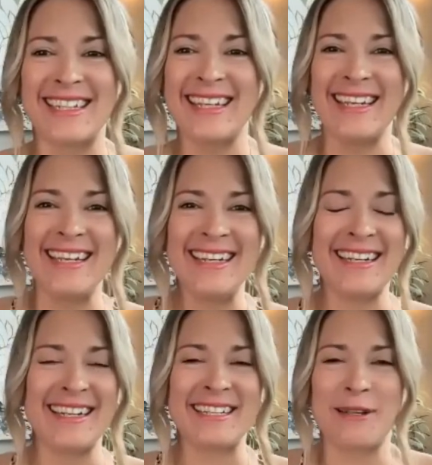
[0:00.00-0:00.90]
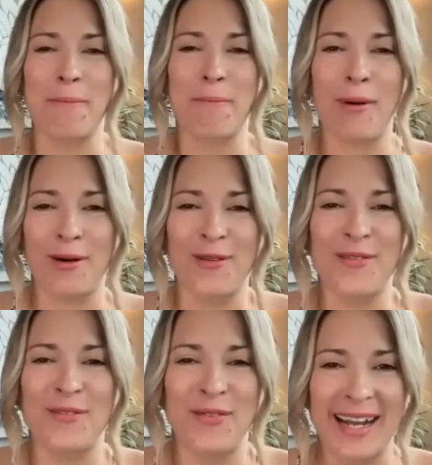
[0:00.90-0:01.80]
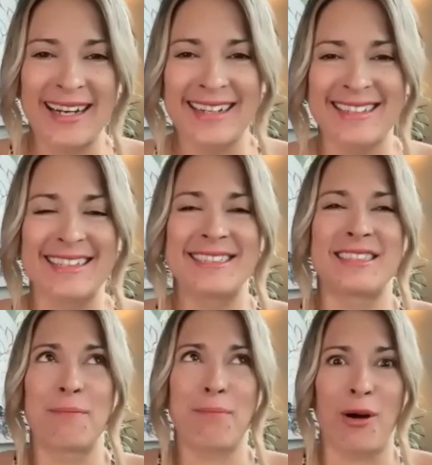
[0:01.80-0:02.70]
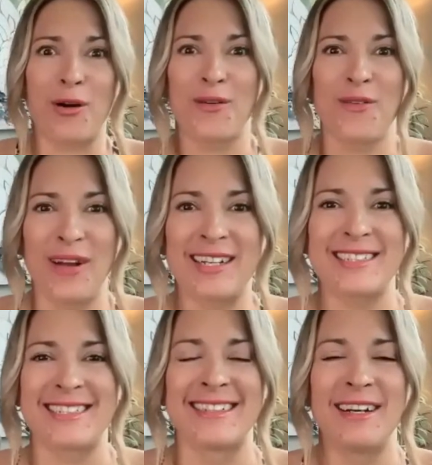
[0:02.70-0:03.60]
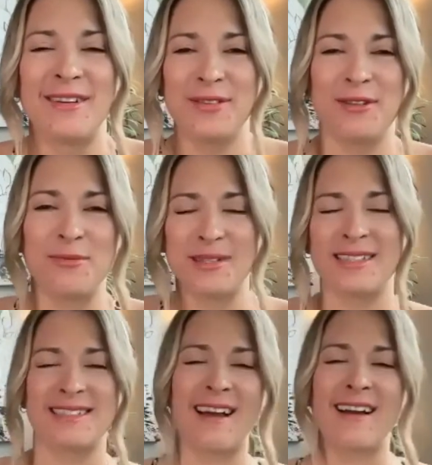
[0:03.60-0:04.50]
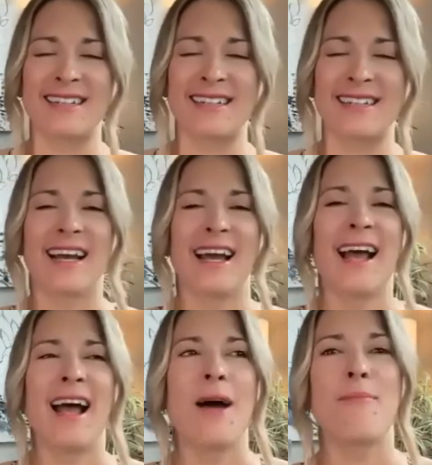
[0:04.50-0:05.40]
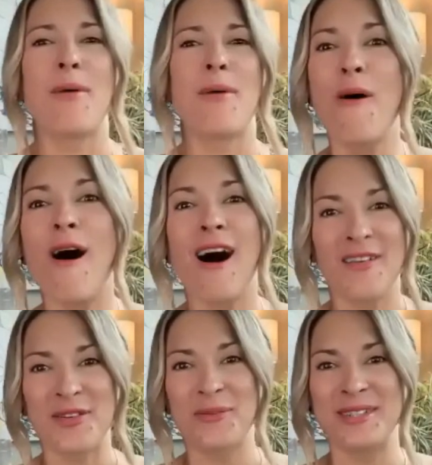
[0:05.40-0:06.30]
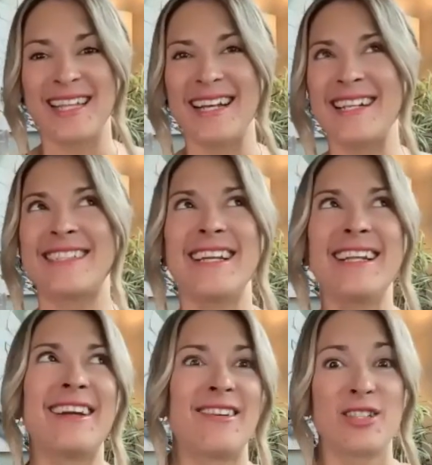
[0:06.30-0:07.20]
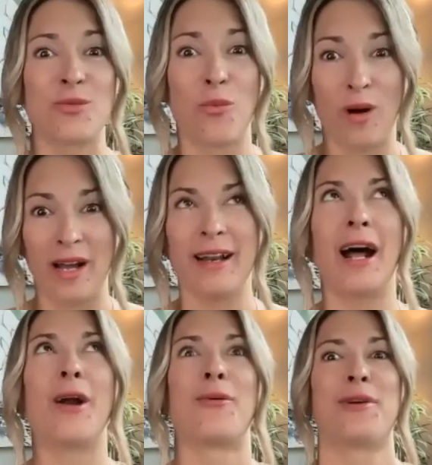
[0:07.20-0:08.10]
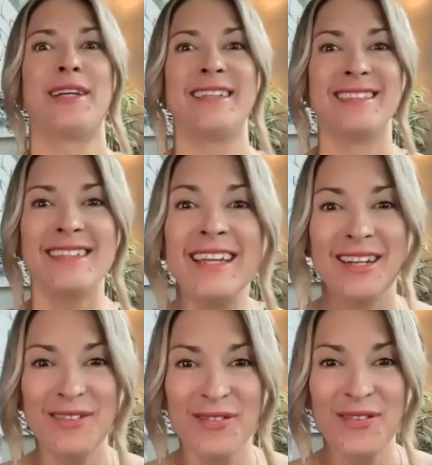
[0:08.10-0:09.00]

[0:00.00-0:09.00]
keyed in, it's the perfection of human design. But what they see there is, one, a relief